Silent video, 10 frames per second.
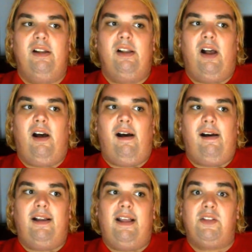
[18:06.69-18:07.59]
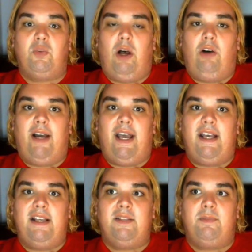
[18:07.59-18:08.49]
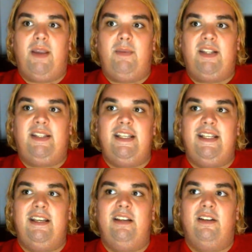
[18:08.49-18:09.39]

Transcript: uh, as well as Baby T